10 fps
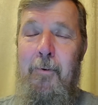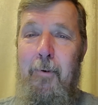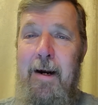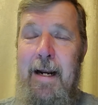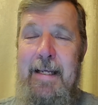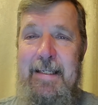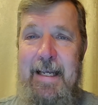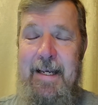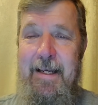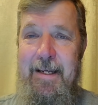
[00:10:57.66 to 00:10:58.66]
What did I
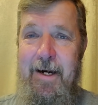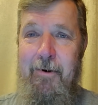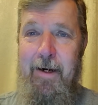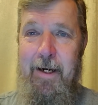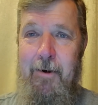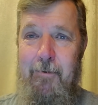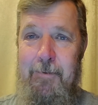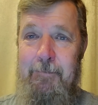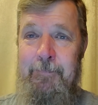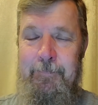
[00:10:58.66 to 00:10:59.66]
say a year ago,
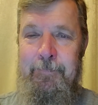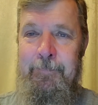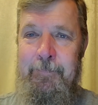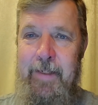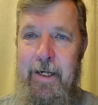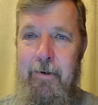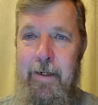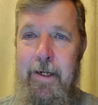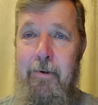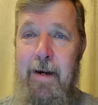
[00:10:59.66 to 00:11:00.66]

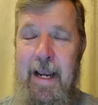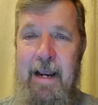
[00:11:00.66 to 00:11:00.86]
year and a